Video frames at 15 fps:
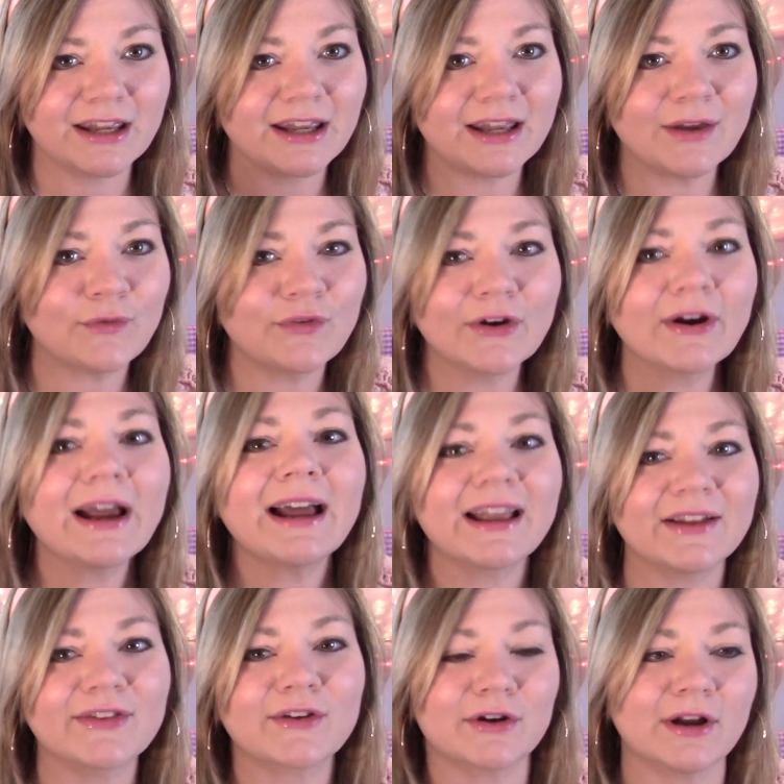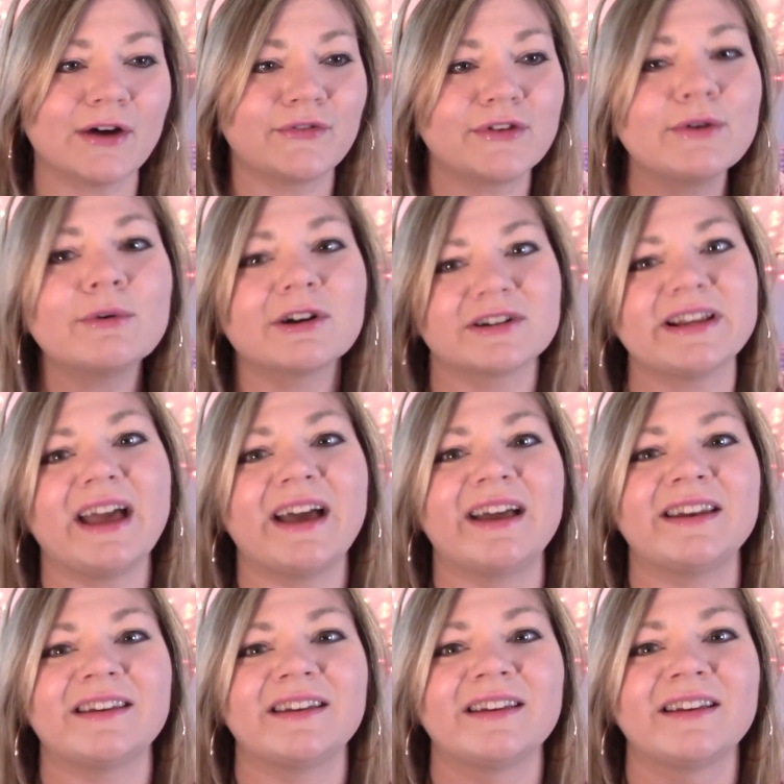if your head gets cut off, you are
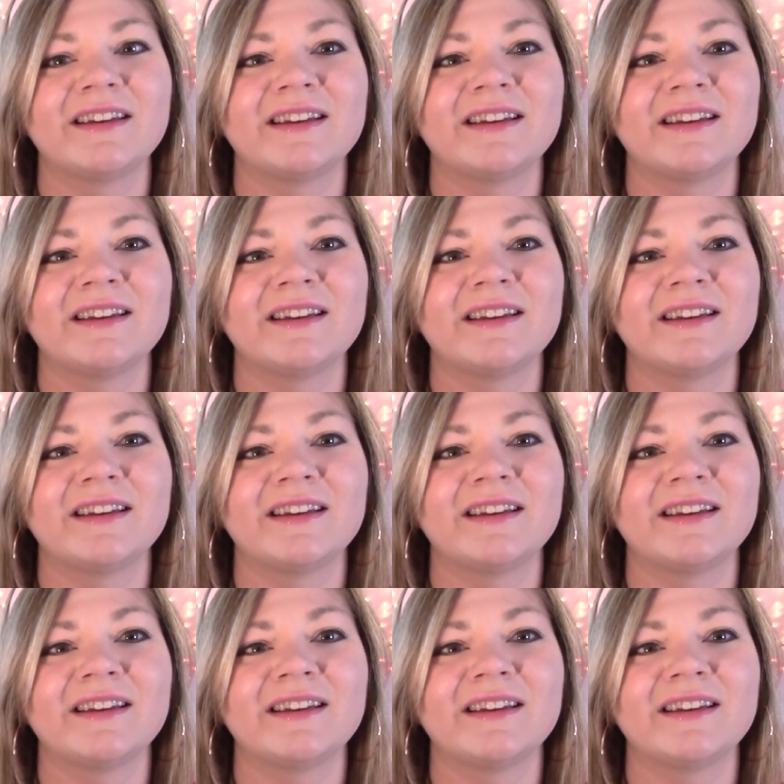dead.